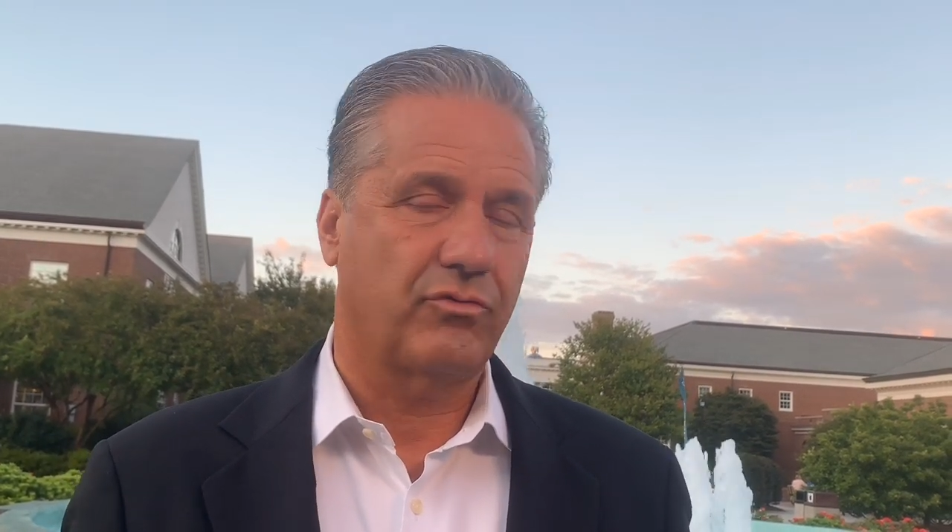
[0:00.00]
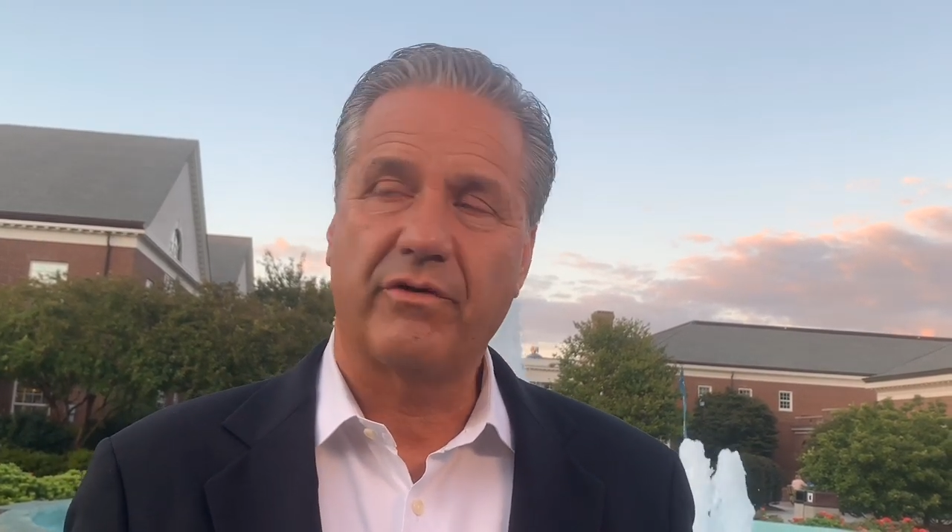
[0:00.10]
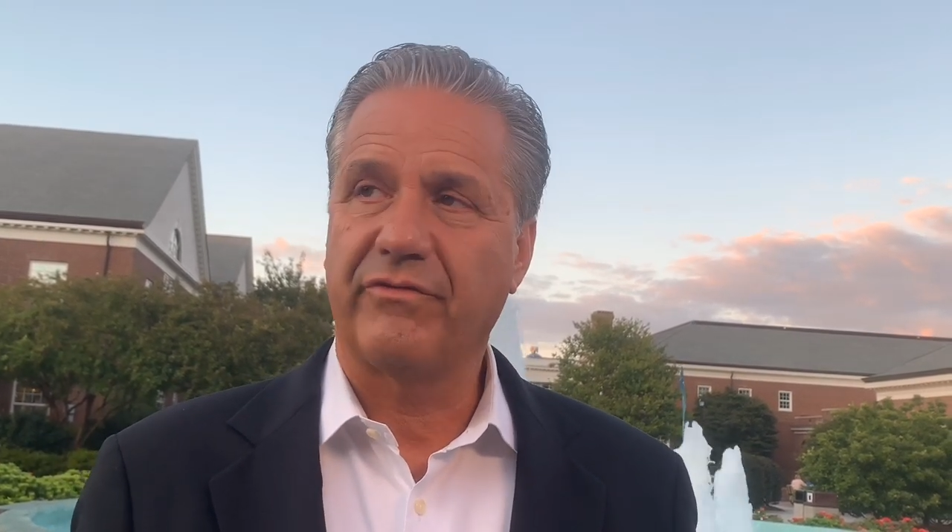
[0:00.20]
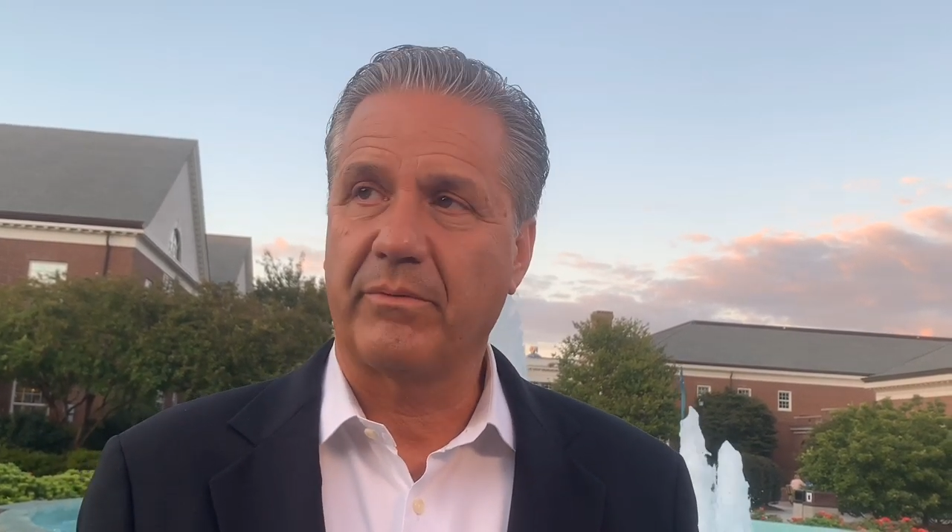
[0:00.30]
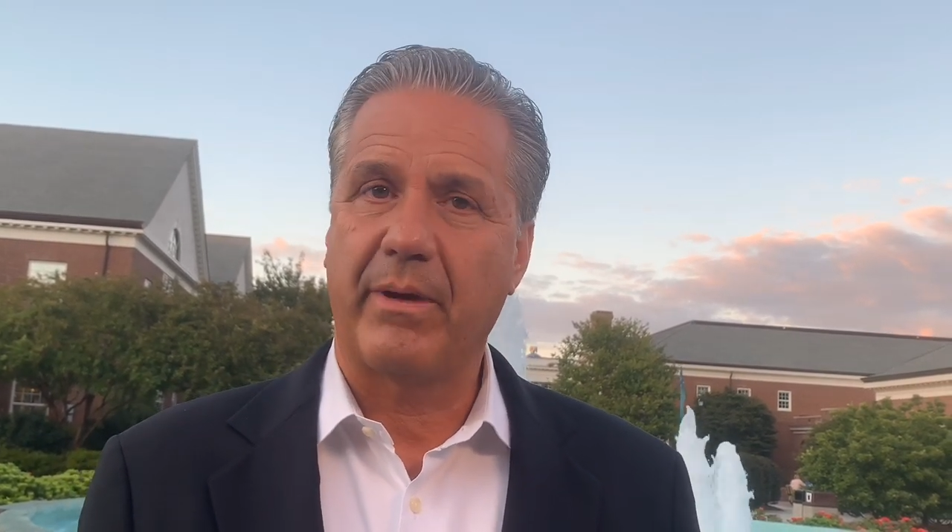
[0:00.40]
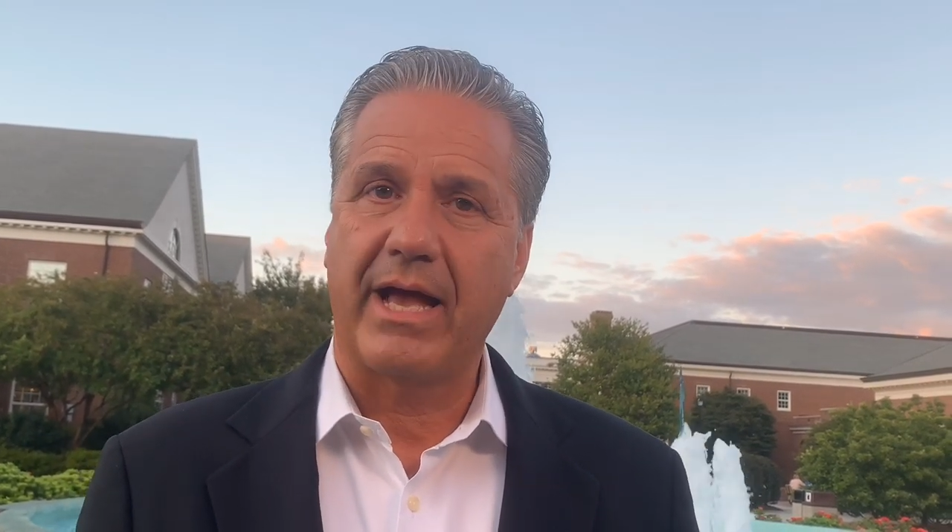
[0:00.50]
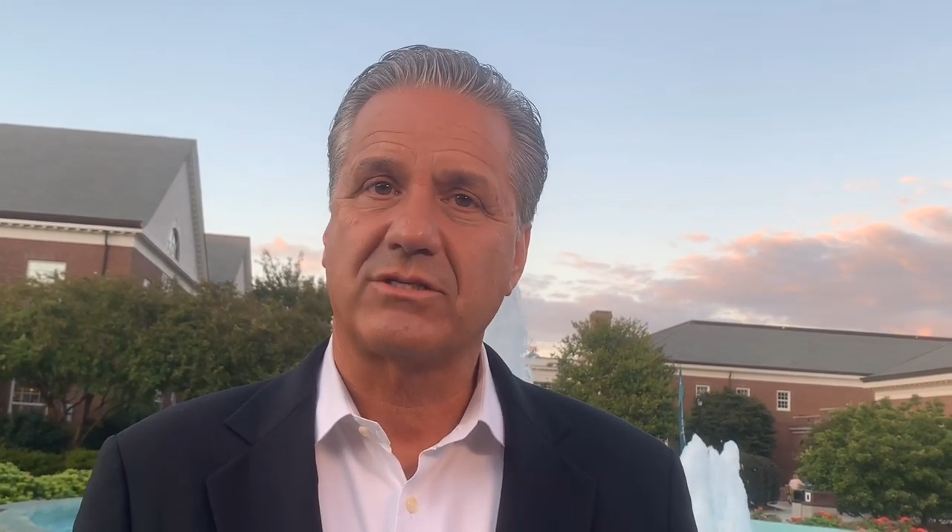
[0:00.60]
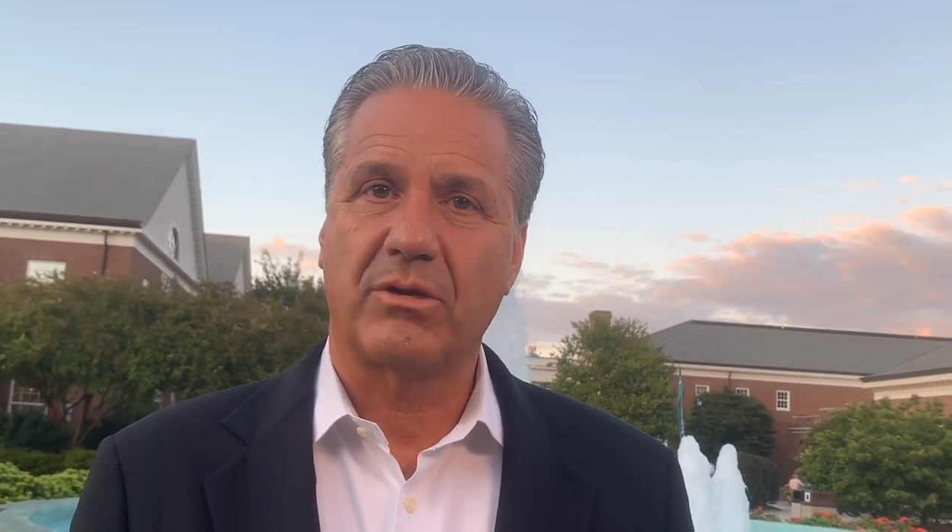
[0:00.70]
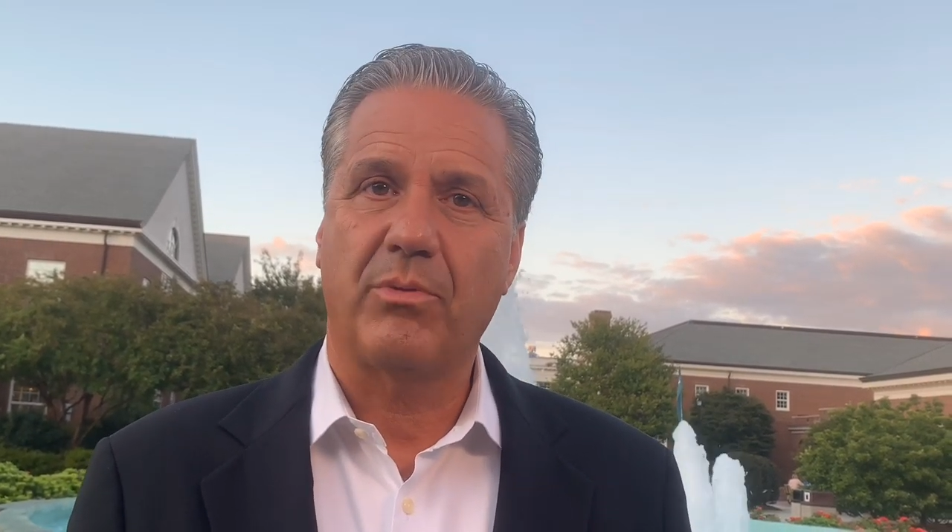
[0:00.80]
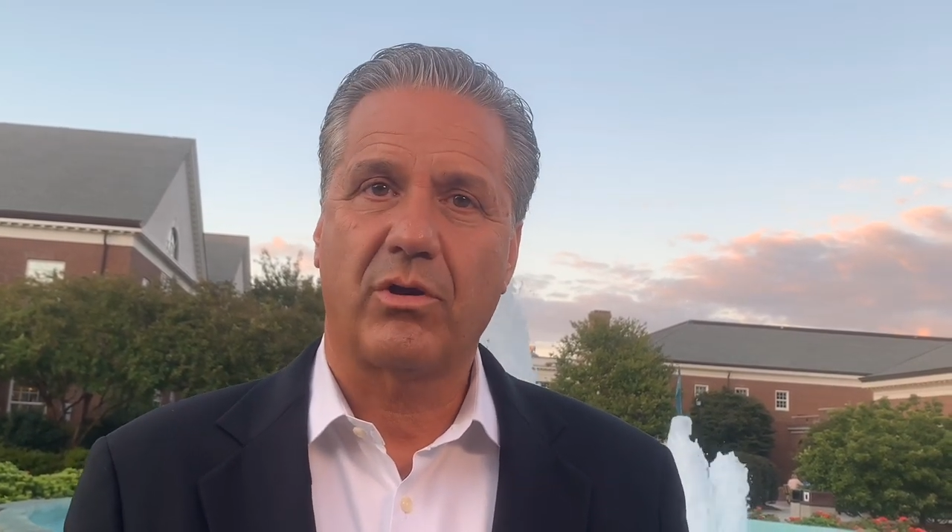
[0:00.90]
terrific
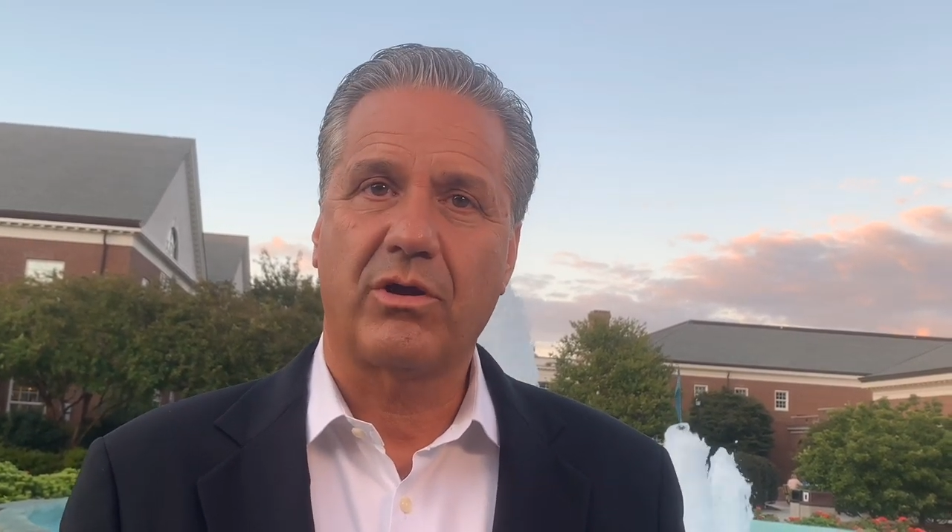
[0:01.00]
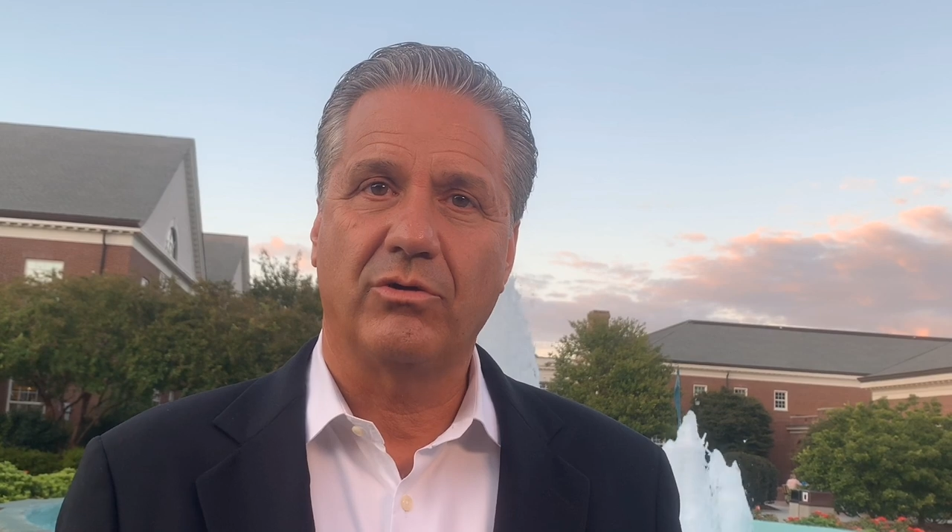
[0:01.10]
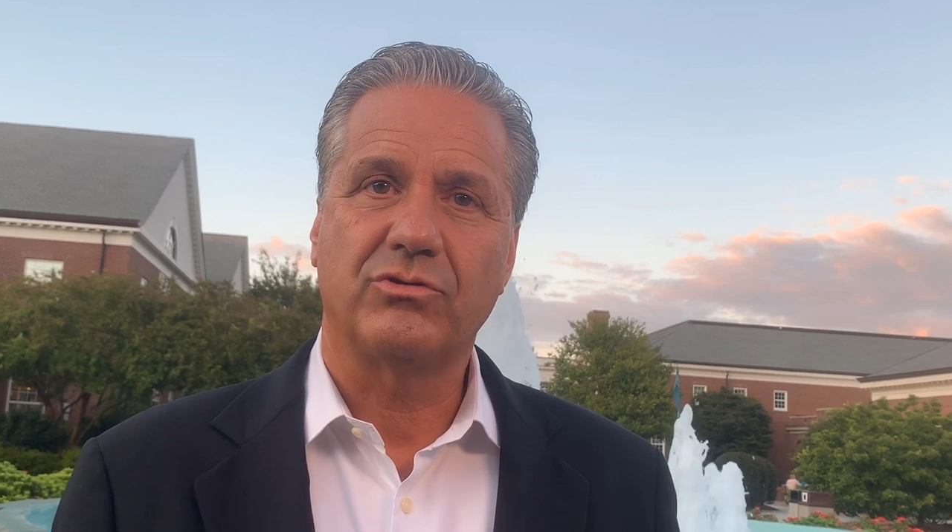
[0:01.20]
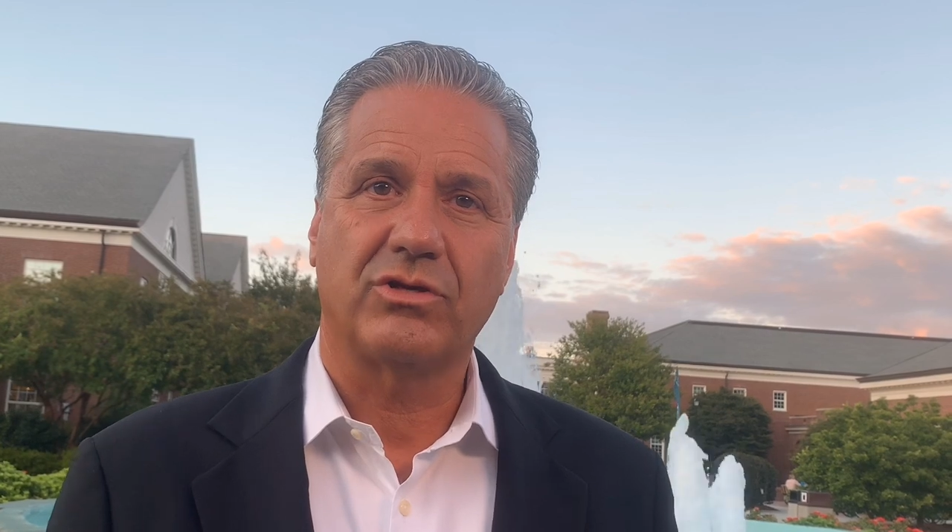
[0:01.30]
basketball coach.